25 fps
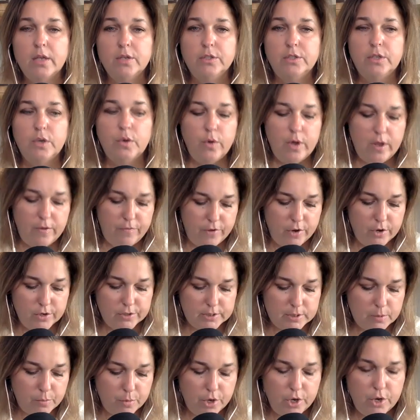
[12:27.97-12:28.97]
So if you're
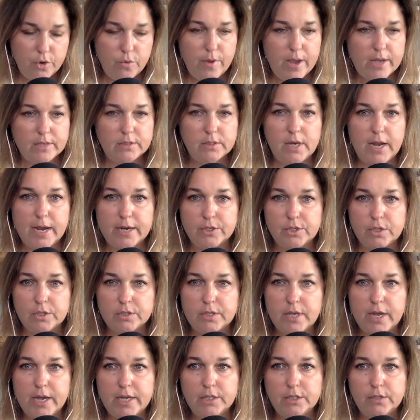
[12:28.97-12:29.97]
someone who hasn't
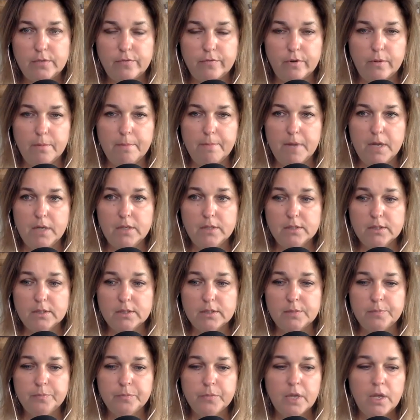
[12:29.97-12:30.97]
exercised for
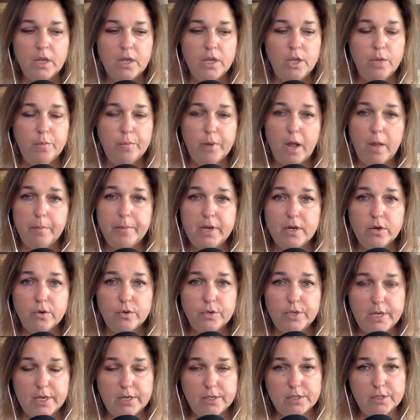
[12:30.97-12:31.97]
months, you probably
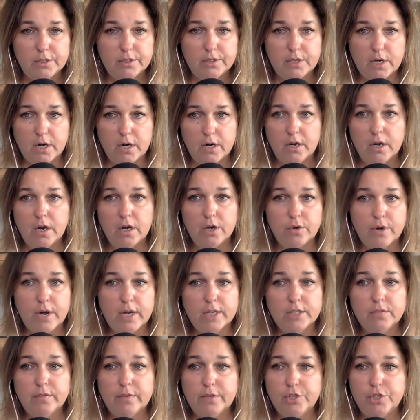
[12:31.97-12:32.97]
don't need to start a
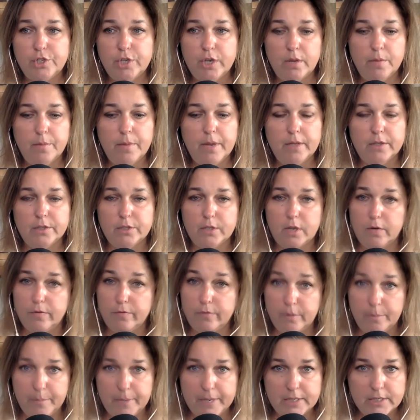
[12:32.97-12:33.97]
CrossFit gym and
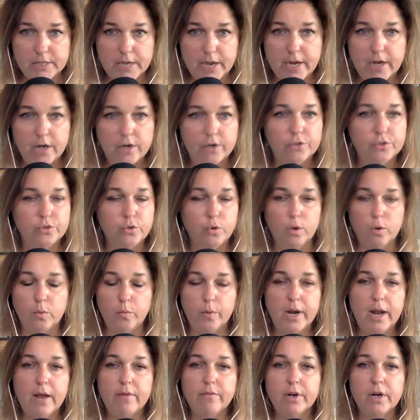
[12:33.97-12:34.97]
start flipping tires or
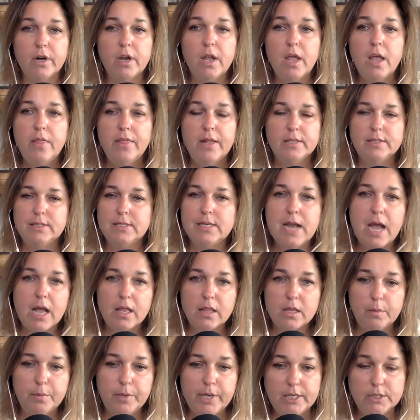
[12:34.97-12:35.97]
whatever. That's
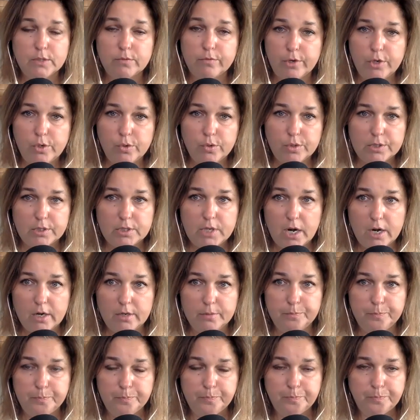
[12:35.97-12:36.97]
not the place for you to
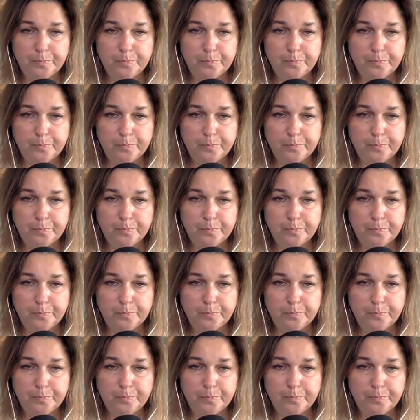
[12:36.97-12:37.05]
start.